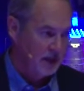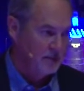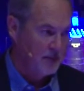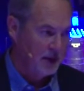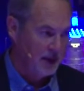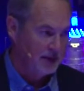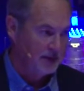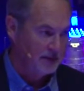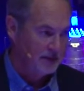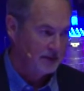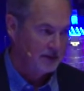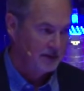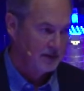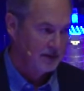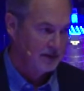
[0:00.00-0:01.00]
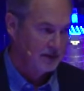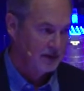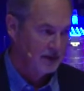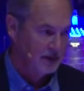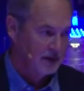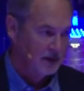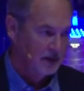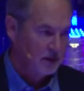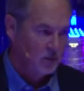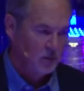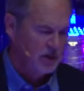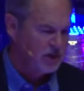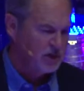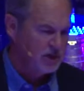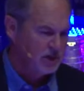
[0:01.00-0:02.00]
Amen.
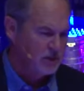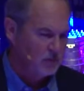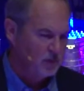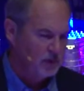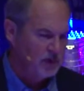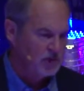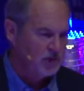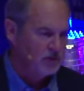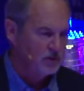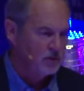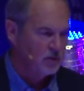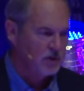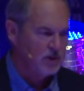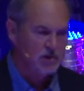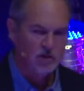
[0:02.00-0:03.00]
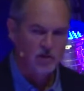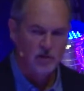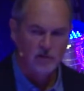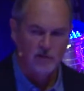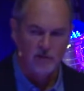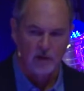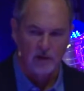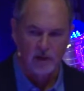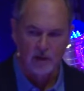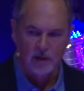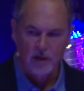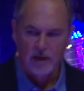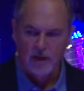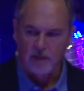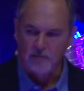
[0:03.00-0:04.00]
What is she, what is she, what is she looking for?
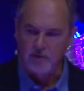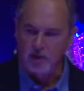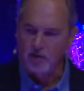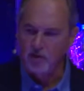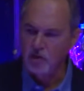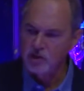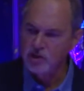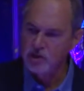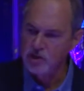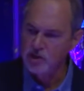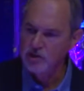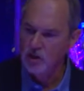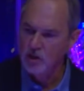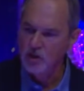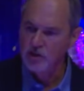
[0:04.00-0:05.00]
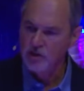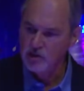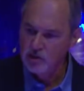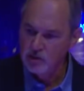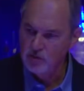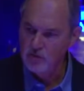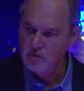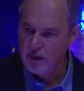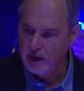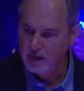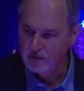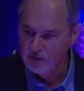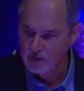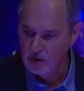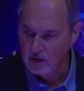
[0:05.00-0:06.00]
Because she's honored you, man
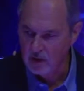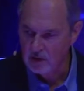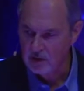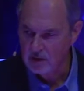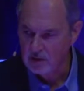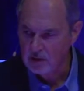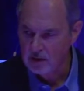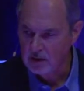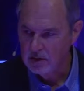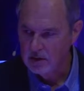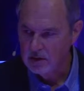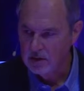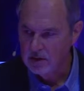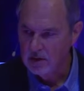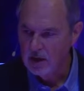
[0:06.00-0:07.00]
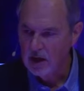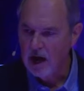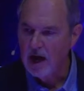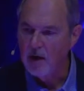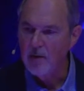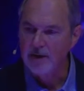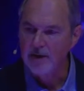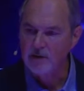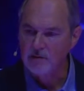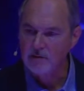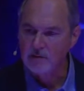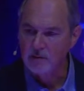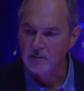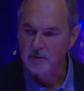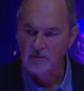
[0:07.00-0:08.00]
of God, I want to do
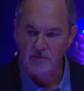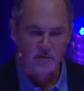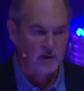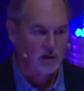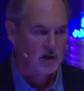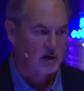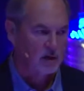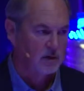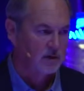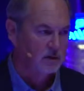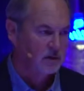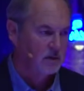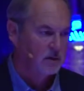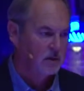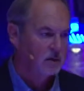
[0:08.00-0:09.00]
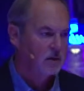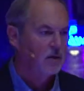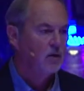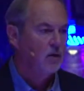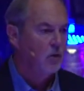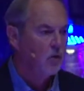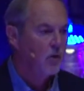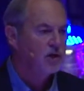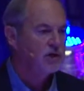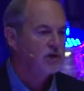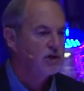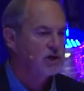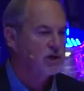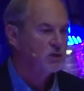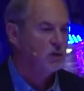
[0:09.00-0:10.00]
something for her. What does
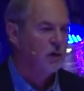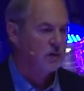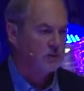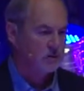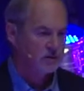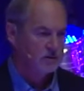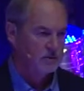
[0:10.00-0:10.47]
she want?